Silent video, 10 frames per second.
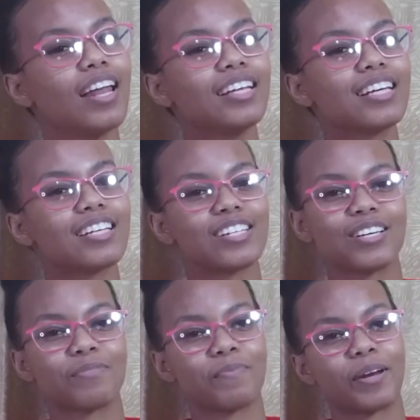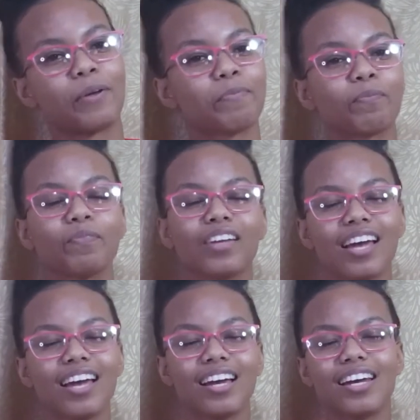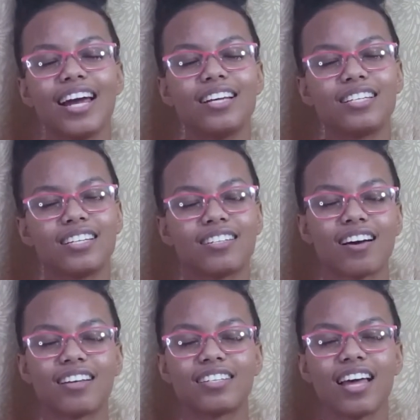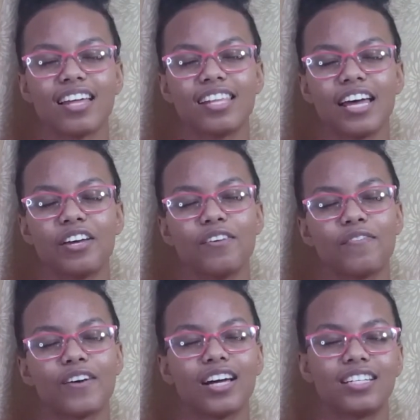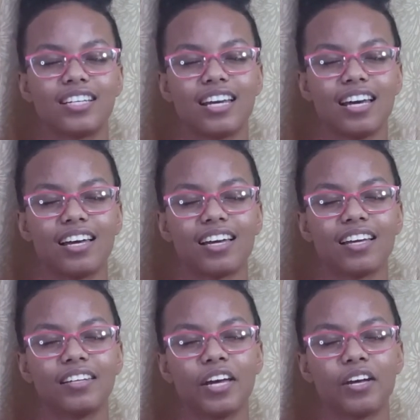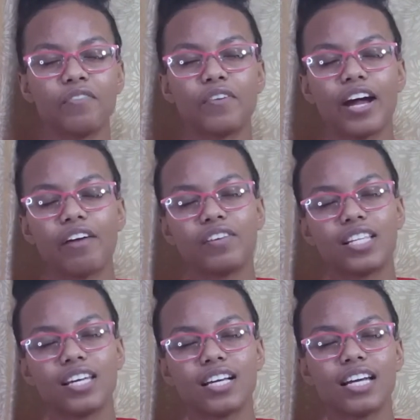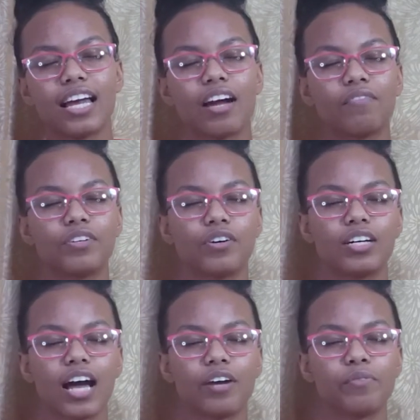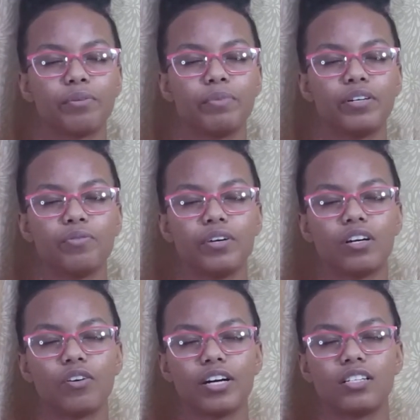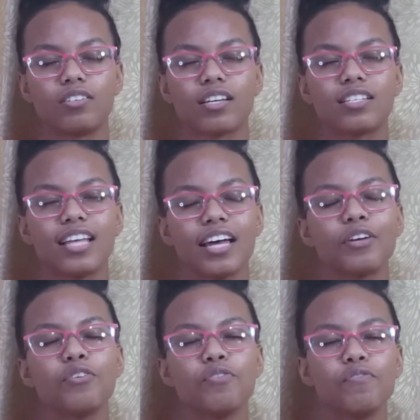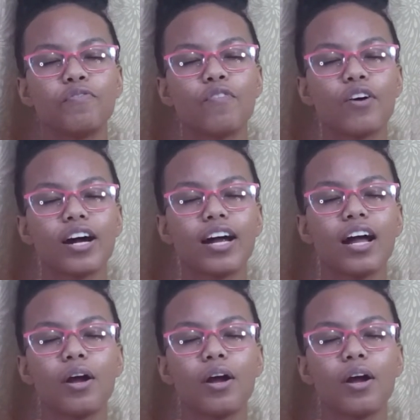let us just pray. Dear Jesus, thank you for today. Thank you for everything that you have done and will be doing, Lord Jesus. Thank you for